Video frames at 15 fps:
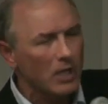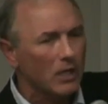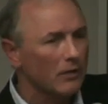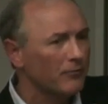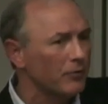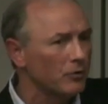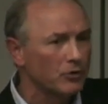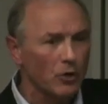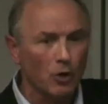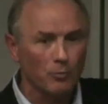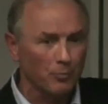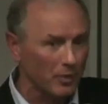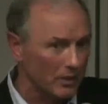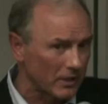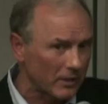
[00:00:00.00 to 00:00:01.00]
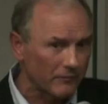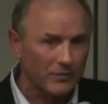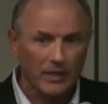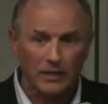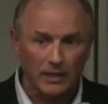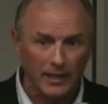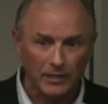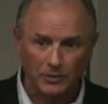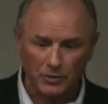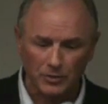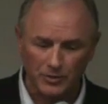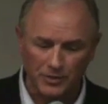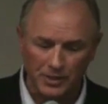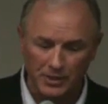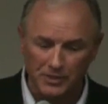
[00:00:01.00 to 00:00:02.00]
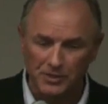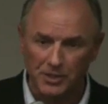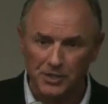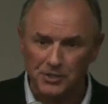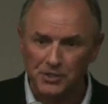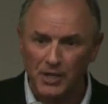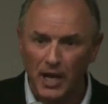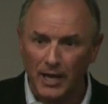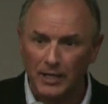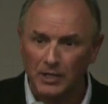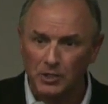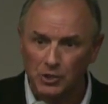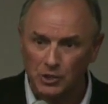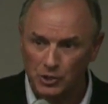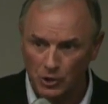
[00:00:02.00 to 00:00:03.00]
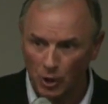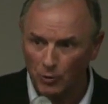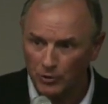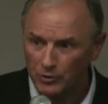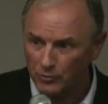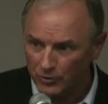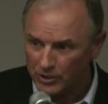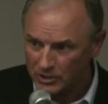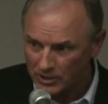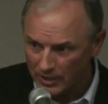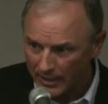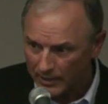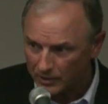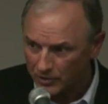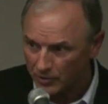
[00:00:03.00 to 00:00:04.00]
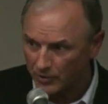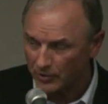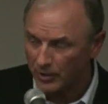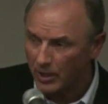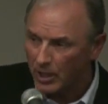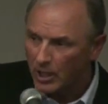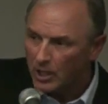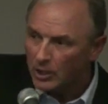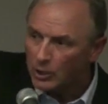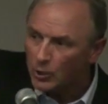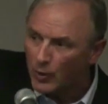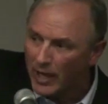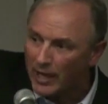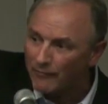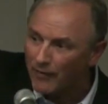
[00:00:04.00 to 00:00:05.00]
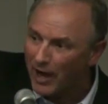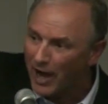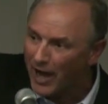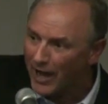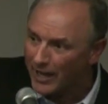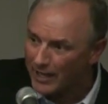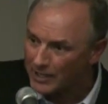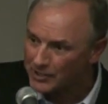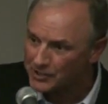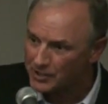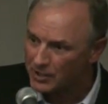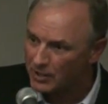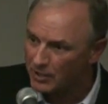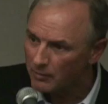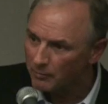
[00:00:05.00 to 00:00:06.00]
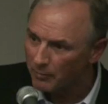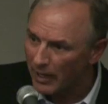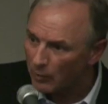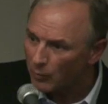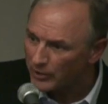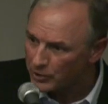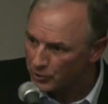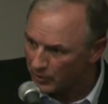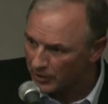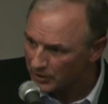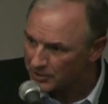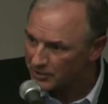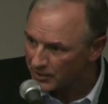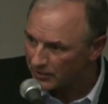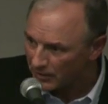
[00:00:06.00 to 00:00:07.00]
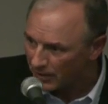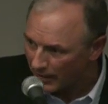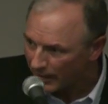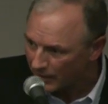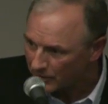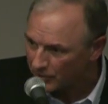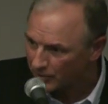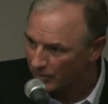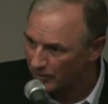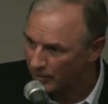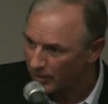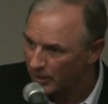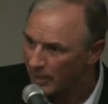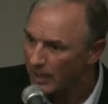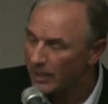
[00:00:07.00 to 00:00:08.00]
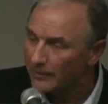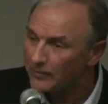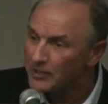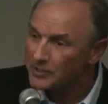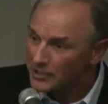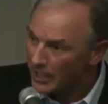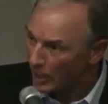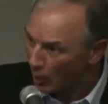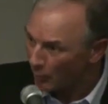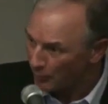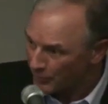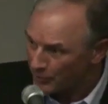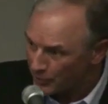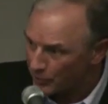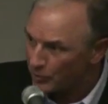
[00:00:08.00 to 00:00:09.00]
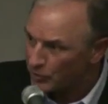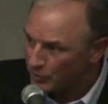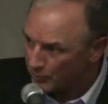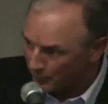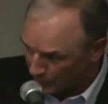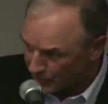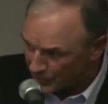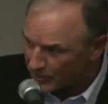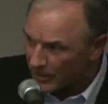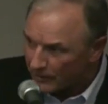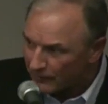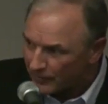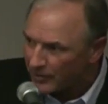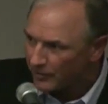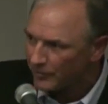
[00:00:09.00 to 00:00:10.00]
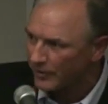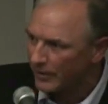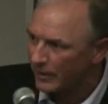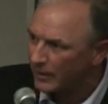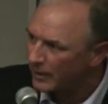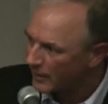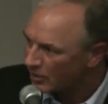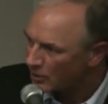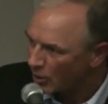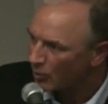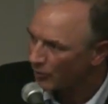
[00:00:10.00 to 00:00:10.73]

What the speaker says: If you don't believe that lecterns exist, I can show you this lectern. You have eyes by which you can see the lectern. And this helps you to perceive the thing and